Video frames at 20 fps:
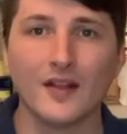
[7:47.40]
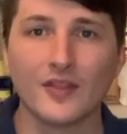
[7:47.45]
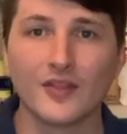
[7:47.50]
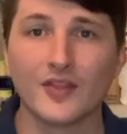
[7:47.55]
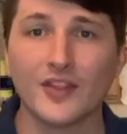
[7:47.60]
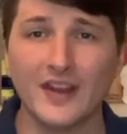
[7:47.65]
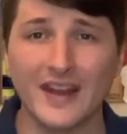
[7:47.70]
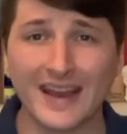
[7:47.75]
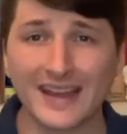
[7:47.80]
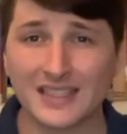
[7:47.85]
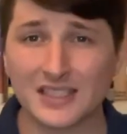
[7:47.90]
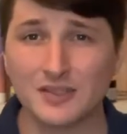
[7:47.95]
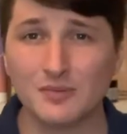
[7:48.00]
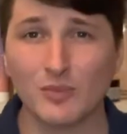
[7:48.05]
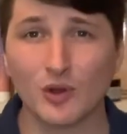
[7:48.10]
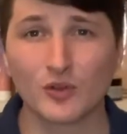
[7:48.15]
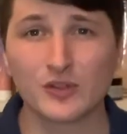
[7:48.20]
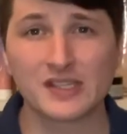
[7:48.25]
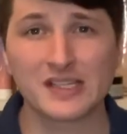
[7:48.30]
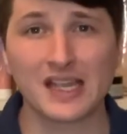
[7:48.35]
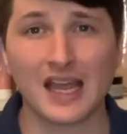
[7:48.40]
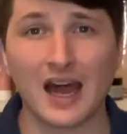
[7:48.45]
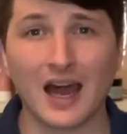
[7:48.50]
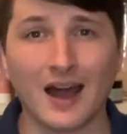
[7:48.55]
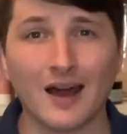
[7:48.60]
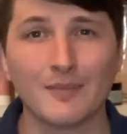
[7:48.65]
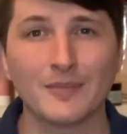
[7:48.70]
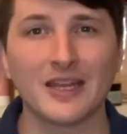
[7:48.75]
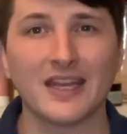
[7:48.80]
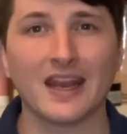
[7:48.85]
The next most
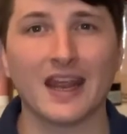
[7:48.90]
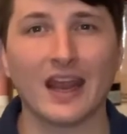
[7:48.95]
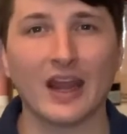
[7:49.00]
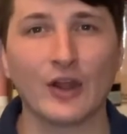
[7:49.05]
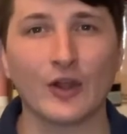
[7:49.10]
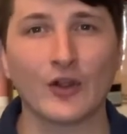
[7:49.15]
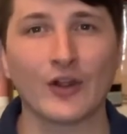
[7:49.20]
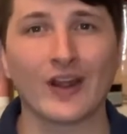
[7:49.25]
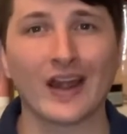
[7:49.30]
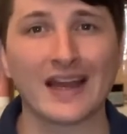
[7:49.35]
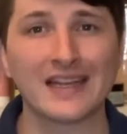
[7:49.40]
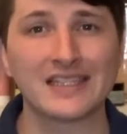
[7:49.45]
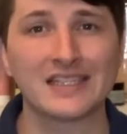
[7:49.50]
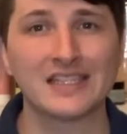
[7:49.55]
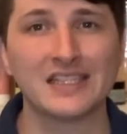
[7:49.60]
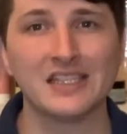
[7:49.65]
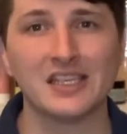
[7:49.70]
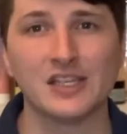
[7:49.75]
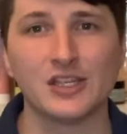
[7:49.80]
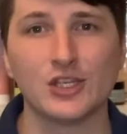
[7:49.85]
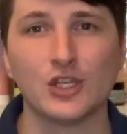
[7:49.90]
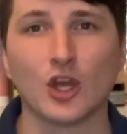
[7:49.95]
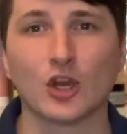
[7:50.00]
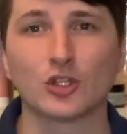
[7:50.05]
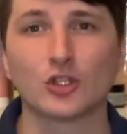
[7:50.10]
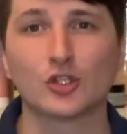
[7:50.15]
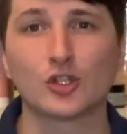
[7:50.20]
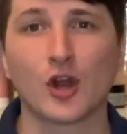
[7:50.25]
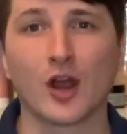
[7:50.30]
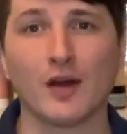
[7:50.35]
common error I see in
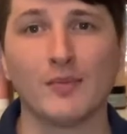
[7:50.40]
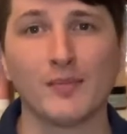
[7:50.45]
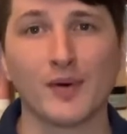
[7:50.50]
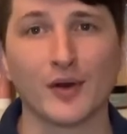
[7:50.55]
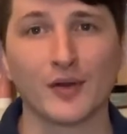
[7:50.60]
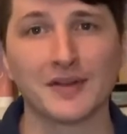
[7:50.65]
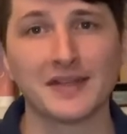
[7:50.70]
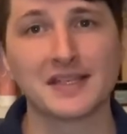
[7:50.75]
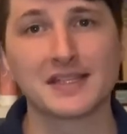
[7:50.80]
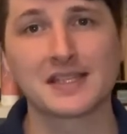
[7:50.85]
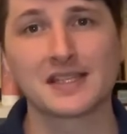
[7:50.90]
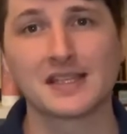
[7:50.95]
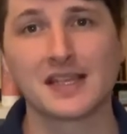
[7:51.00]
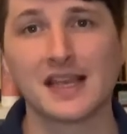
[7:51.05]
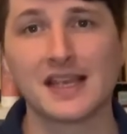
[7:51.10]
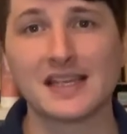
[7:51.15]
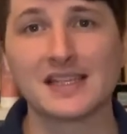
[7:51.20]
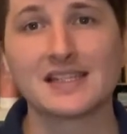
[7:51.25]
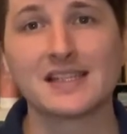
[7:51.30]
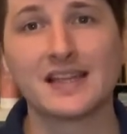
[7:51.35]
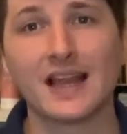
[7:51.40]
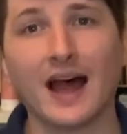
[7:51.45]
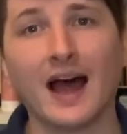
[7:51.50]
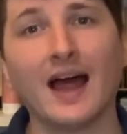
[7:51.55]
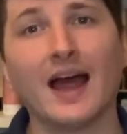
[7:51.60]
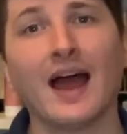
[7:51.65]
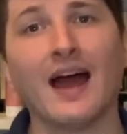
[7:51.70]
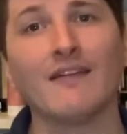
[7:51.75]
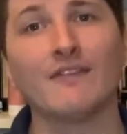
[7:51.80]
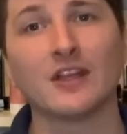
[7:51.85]
young trombonists is
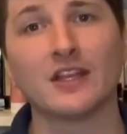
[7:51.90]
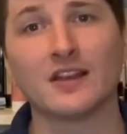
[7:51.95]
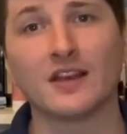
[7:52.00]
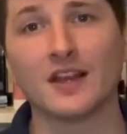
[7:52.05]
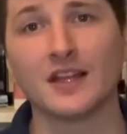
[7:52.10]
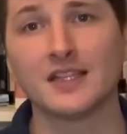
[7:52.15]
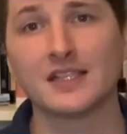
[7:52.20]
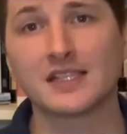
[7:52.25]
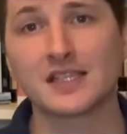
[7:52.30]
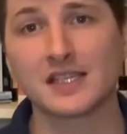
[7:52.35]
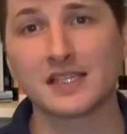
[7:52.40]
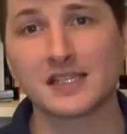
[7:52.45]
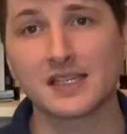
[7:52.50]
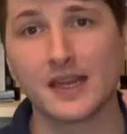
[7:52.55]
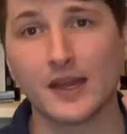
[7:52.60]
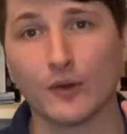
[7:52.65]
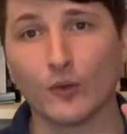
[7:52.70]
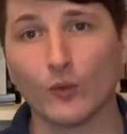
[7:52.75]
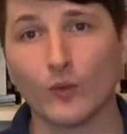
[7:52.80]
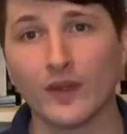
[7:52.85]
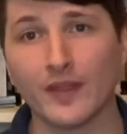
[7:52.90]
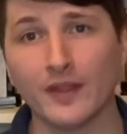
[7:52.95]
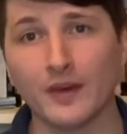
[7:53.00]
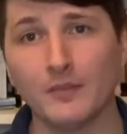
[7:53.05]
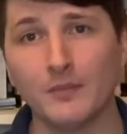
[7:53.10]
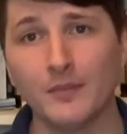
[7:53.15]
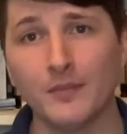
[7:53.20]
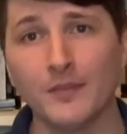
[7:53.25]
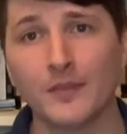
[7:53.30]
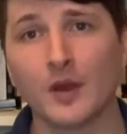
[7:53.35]
not having consistent
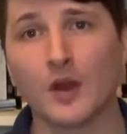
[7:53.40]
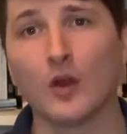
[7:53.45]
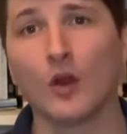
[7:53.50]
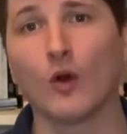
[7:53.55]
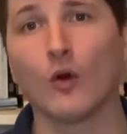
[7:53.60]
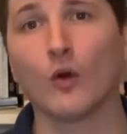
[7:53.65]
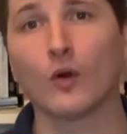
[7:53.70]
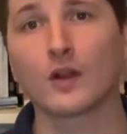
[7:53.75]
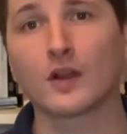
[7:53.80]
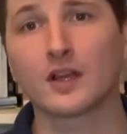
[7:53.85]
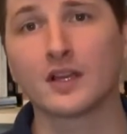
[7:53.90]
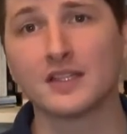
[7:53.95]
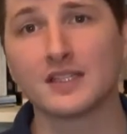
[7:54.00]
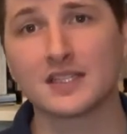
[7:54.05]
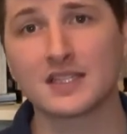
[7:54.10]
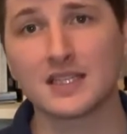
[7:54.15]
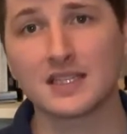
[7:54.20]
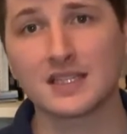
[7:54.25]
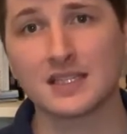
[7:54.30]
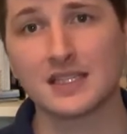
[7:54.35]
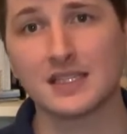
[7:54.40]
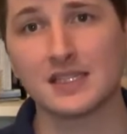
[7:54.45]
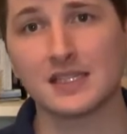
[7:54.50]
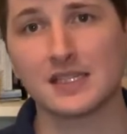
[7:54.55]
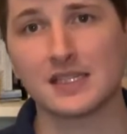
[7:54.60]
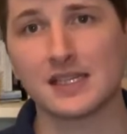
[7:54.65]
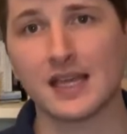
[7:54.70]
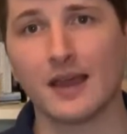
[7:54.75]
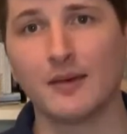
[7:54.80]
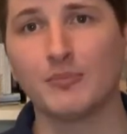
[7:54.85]
rhythm or
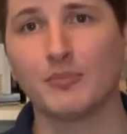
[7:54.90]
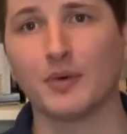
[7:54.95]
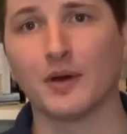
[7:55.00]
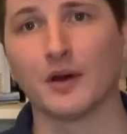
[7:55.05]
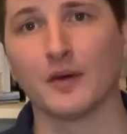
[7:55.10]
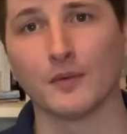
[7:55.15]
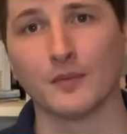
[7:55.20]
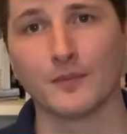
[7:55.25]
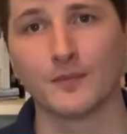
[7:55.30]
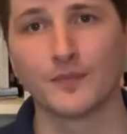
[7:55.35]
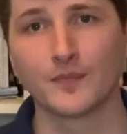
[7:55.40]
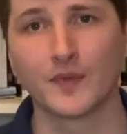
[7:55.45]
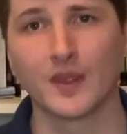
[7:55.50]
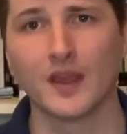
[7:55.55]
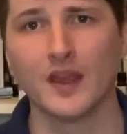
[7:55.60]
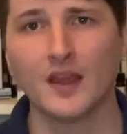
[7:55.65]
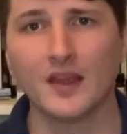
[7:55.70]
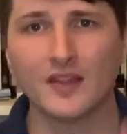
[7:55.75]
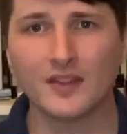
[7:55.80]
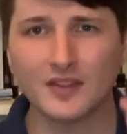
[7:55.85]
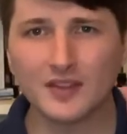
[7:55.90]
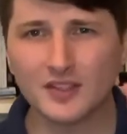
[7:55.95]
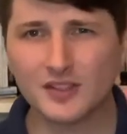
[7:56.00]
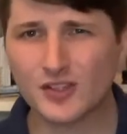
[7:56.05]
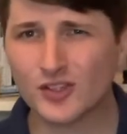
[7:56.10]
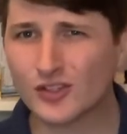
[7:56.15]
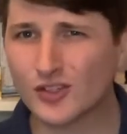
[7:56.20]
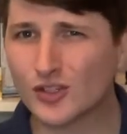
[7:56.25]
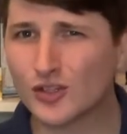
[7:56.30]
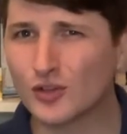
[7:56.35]
consistent tempo. These
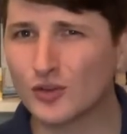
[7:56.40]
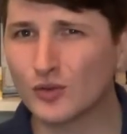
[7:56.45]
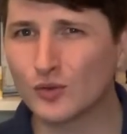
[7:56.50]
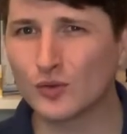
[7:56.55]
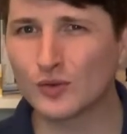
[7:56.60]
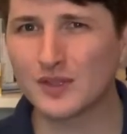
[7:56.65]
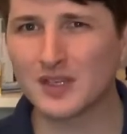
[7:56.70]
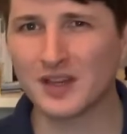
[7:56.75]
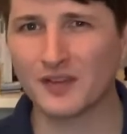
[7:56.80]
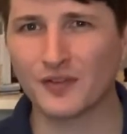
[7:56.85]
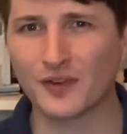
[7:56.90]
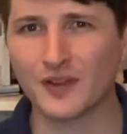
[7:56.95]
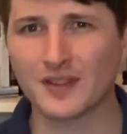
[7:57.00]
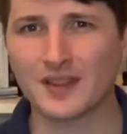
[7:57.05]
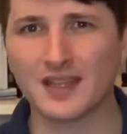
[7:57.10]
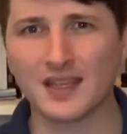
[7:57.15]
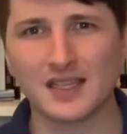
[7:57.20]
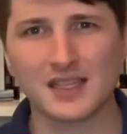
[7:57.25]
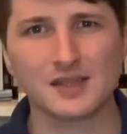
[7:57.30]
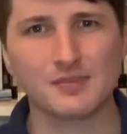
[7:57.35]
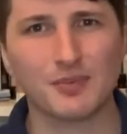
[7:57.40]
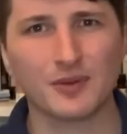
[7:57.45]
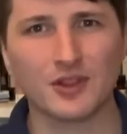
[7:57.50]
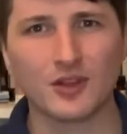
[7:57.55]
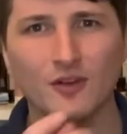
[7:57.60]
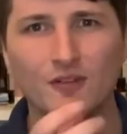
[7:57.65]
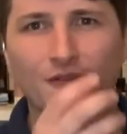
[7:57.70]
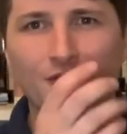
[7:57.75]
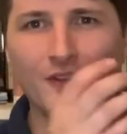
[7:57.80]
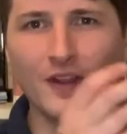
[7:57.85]
are 2 different things, but
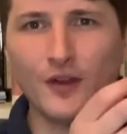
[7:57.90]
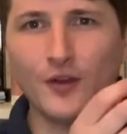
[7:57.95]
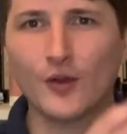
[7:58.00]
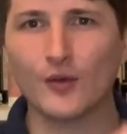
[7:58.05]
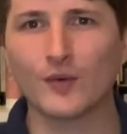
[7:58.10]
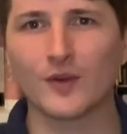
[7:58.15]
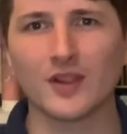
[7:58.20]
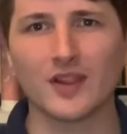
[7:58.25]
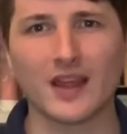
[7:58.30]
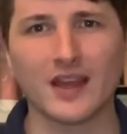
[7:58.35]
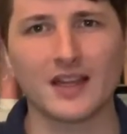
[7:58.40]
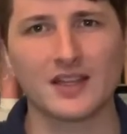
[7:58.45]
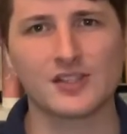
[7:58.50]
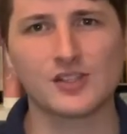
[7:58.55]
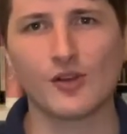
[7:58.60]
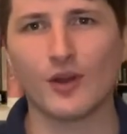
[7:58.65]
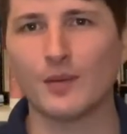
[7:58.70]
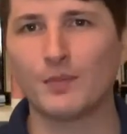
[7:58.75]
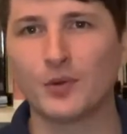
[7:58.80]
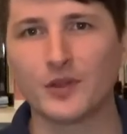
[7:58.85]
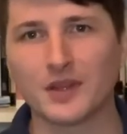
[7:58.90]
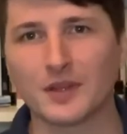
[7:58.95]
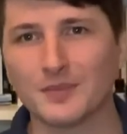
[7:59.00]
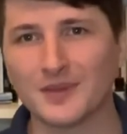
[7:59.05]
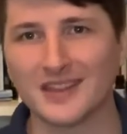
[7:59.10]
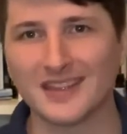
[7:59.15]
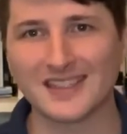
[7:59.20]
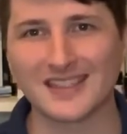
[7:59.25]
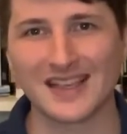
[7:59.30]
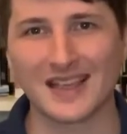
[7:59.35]
they're very related, so I put them
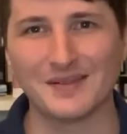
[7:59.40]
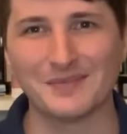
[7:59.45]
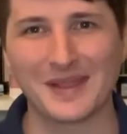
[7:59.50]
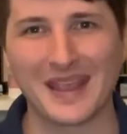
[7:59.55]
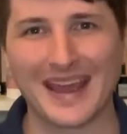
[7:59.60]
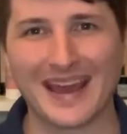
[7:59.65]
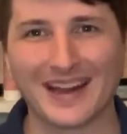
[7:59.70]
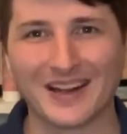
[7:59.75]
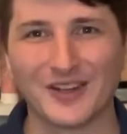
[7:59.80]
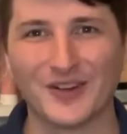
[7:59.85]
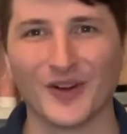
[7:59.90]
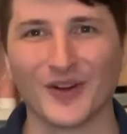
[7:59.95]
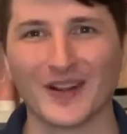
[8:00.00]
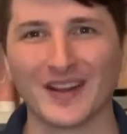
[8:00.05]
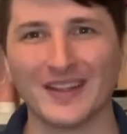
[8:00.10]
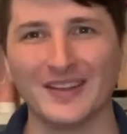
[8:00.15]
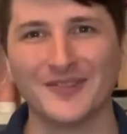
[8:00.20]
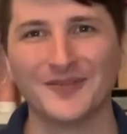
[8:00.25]
in the same category.